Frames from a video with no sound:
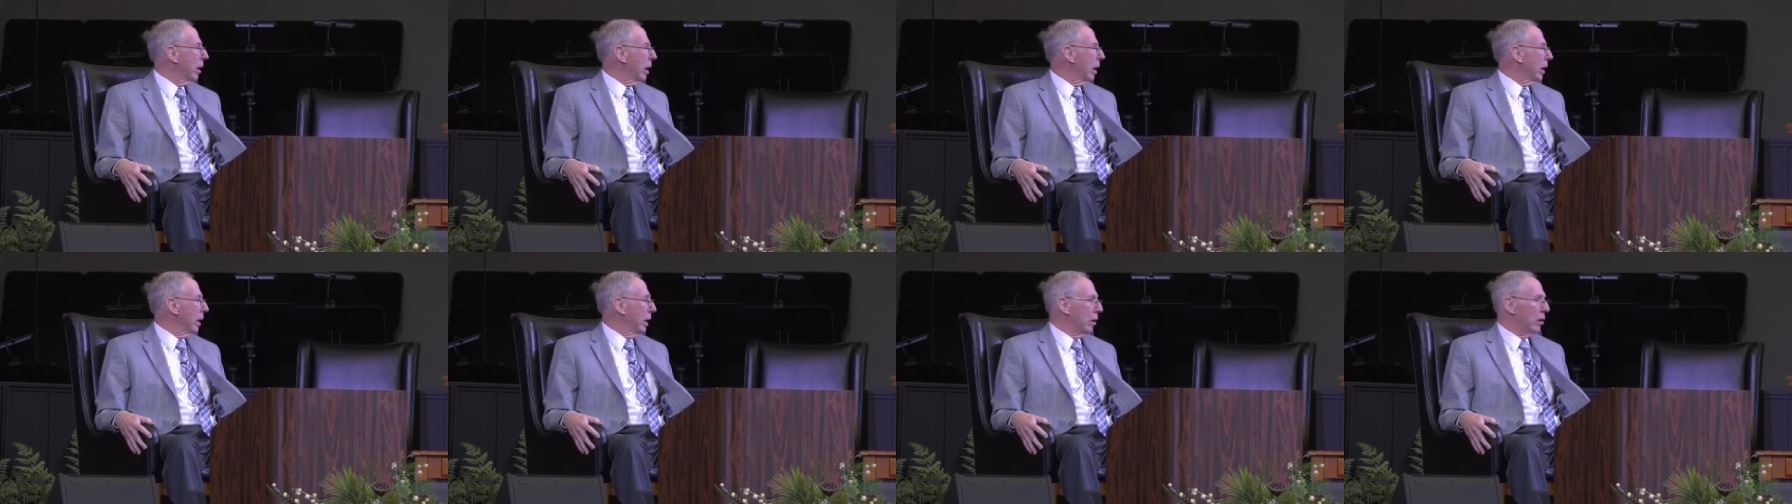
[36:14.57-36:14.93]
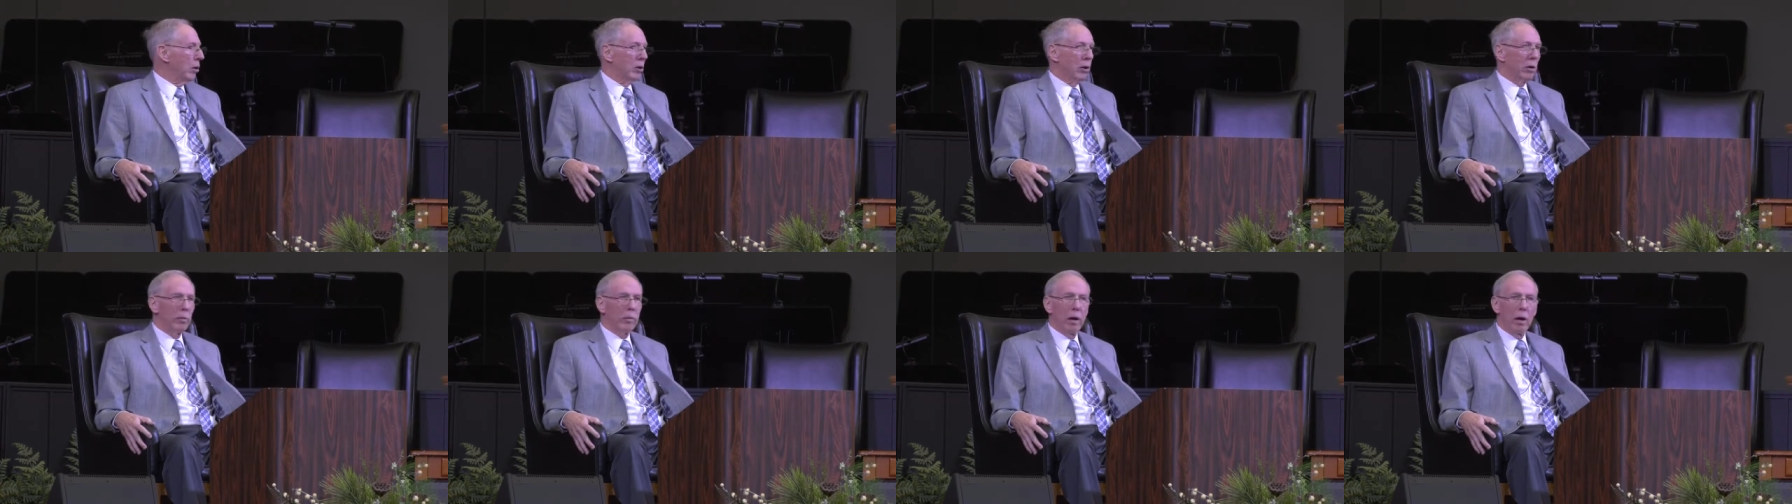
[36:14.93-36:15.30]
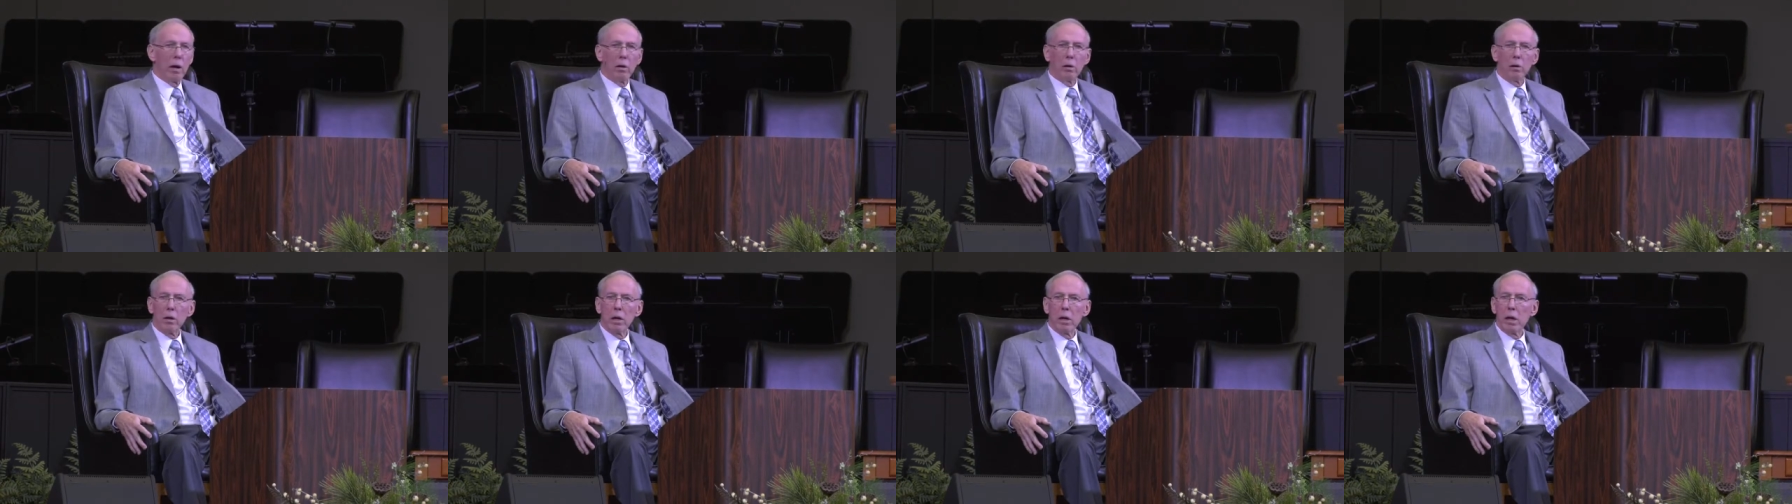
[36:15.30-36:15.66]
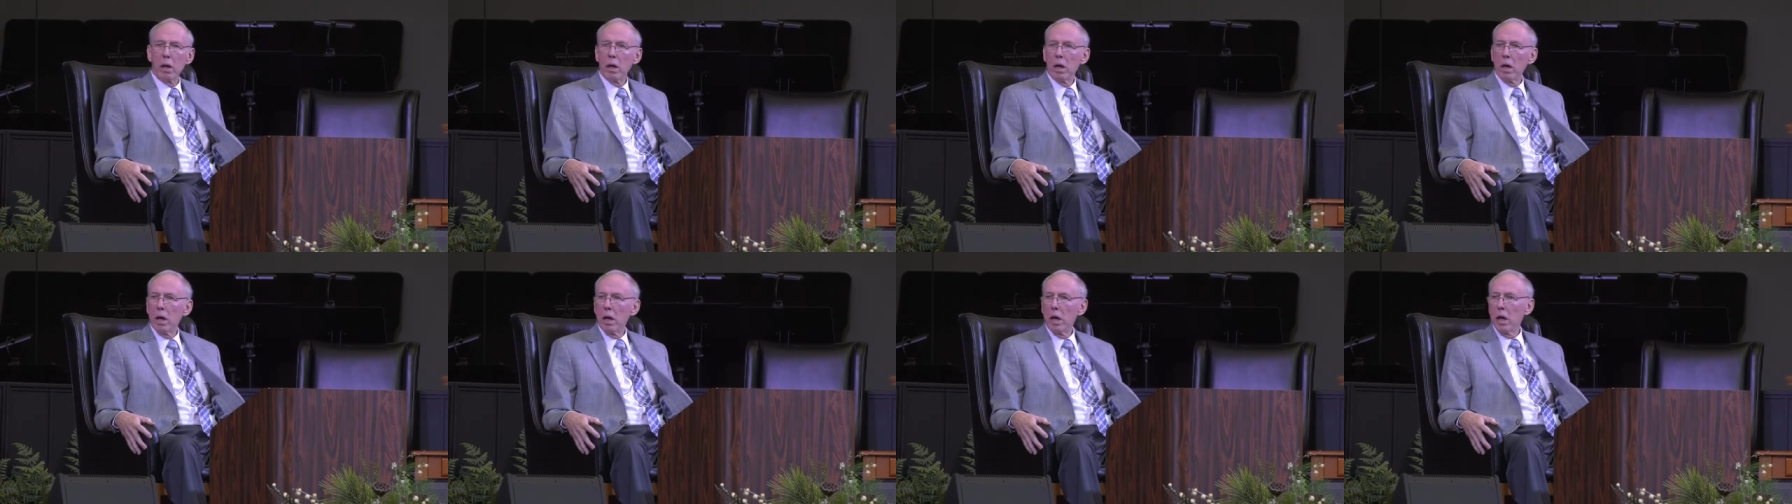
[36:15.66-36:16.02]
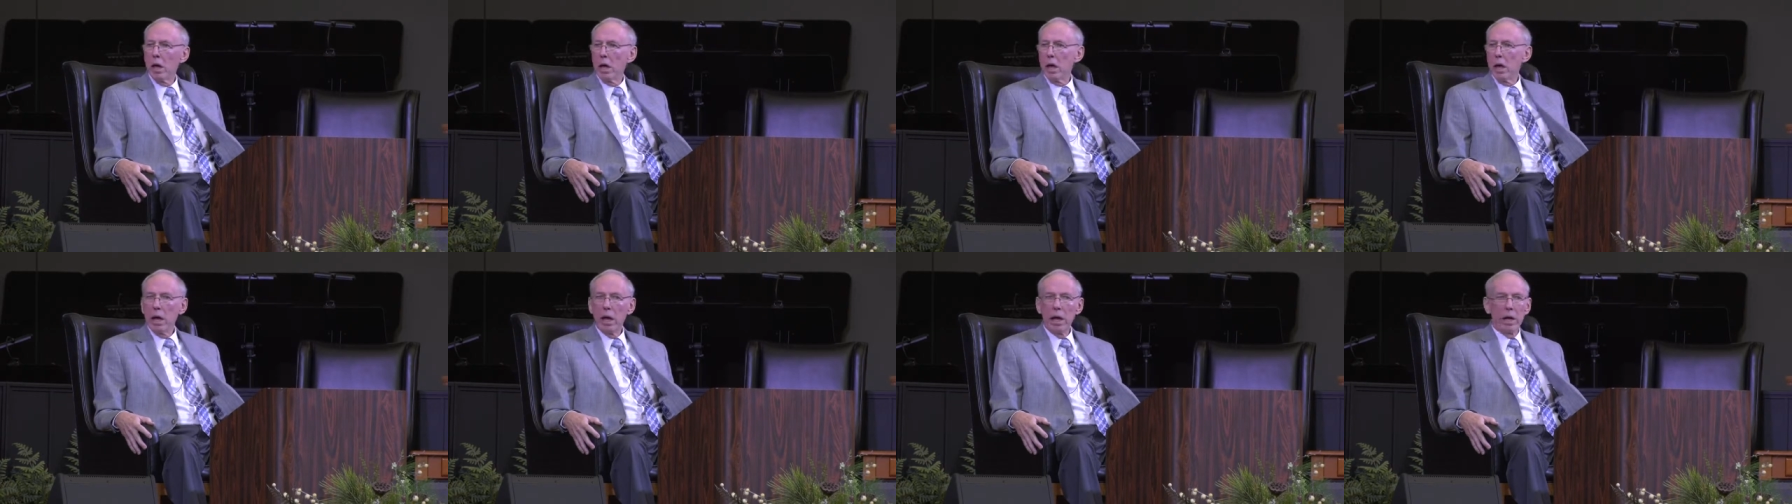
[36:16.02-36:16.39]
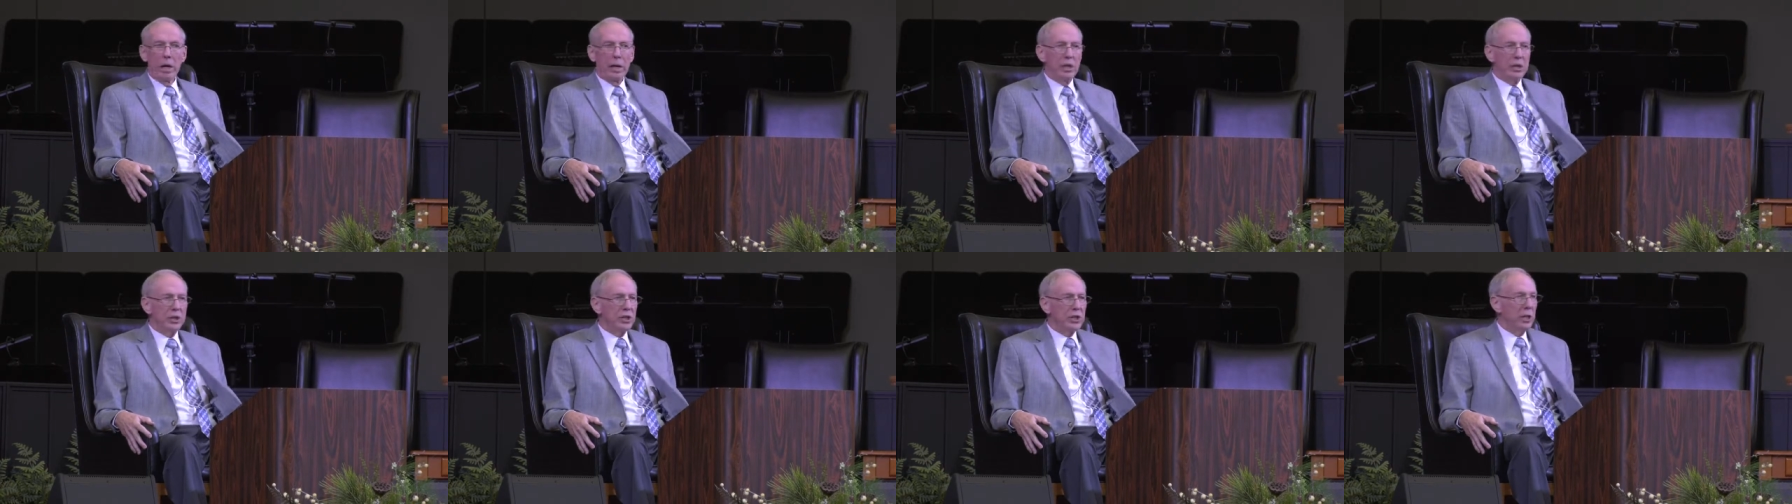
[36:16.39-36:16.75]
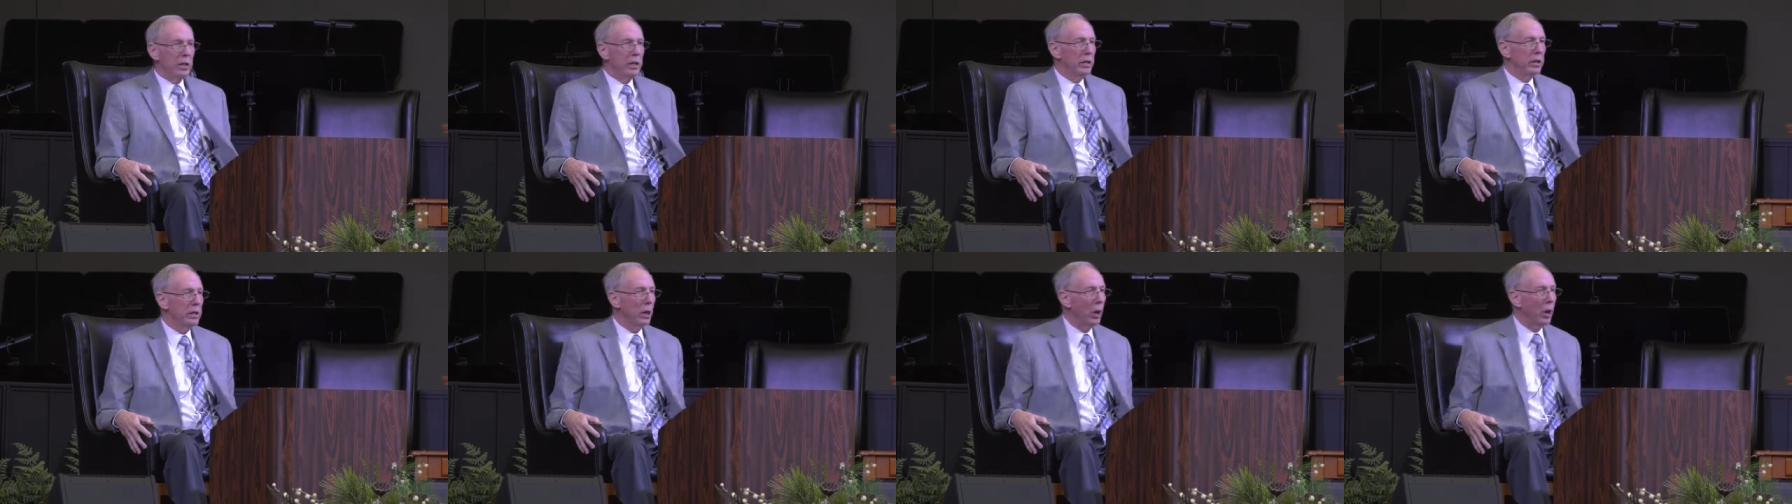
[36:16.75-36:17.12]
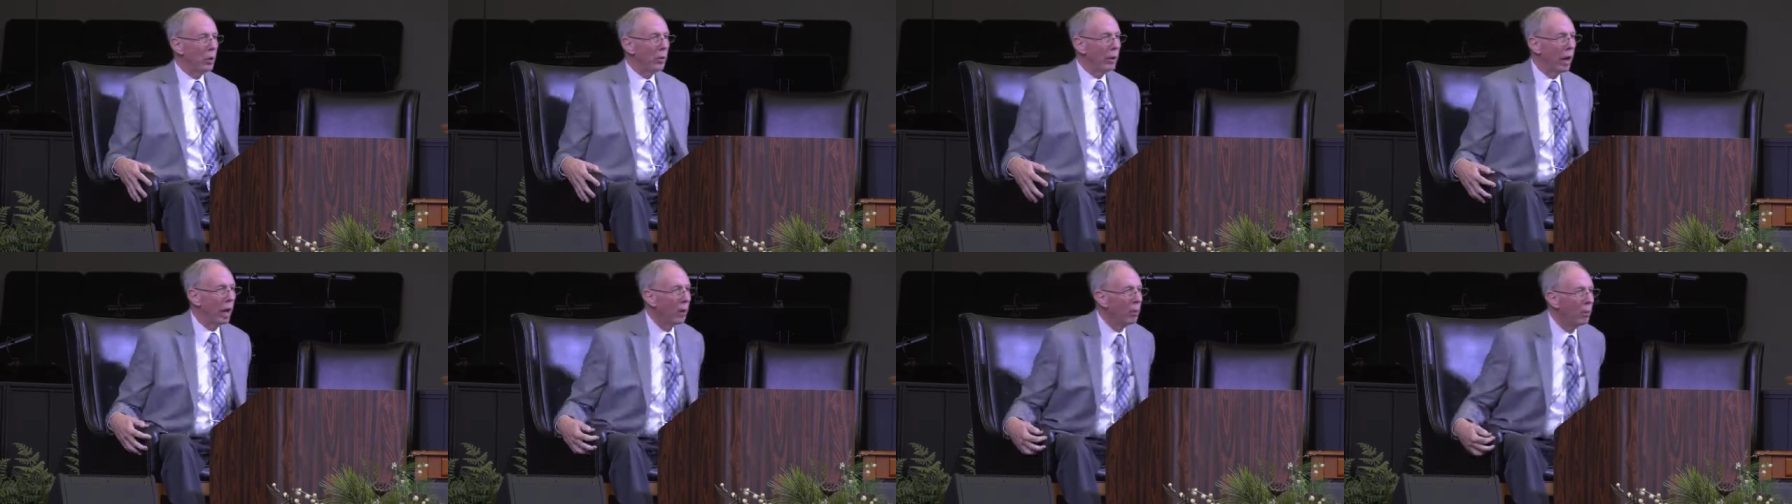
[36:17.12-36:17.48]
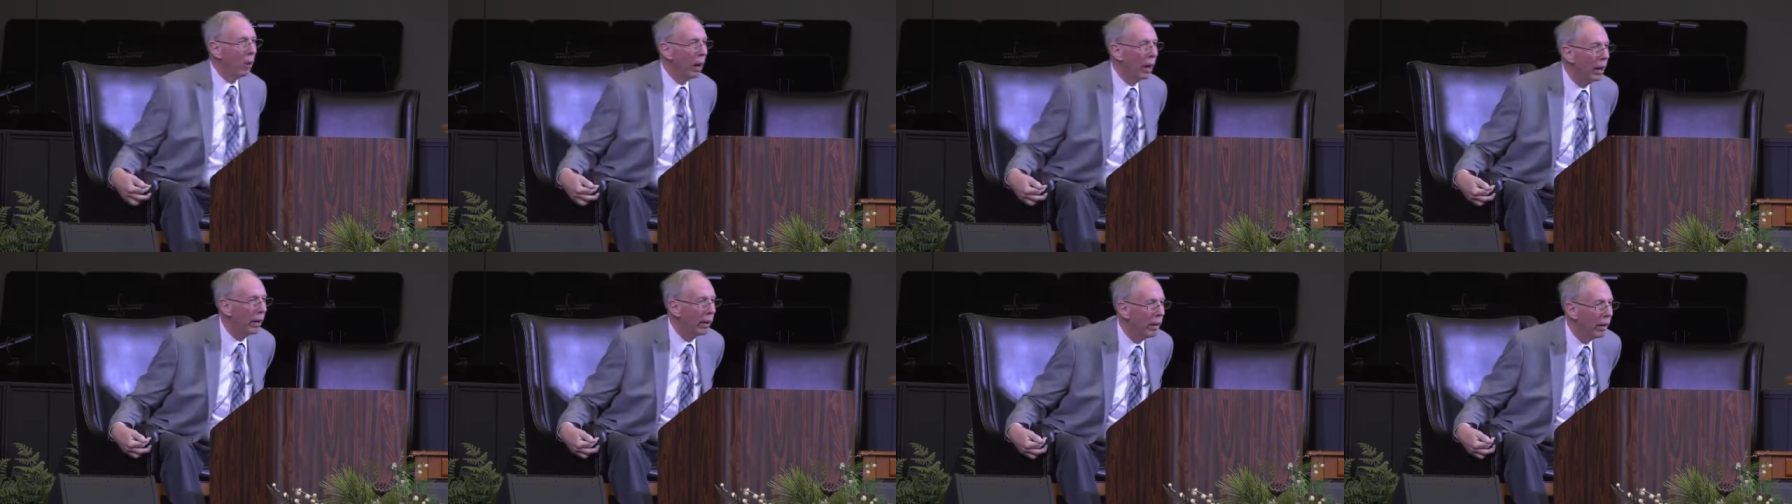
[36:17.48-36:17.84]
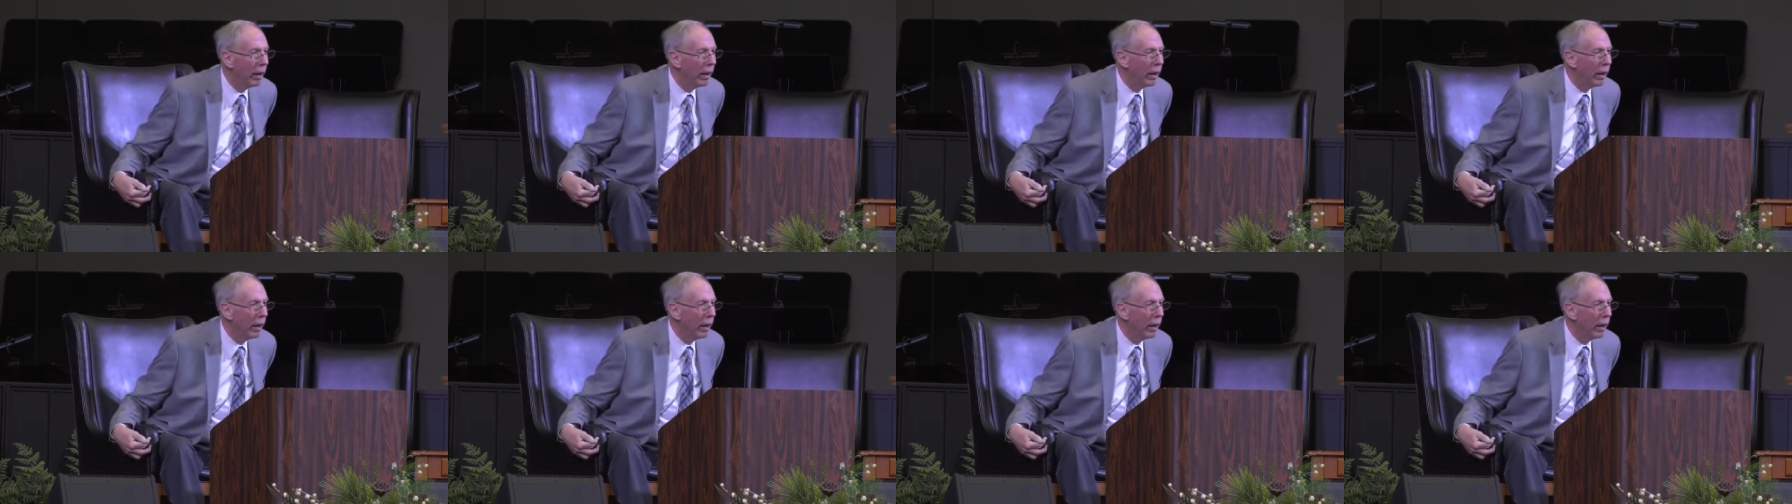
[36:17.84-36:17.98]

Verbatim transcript: And he looked around. And he said, no, not one.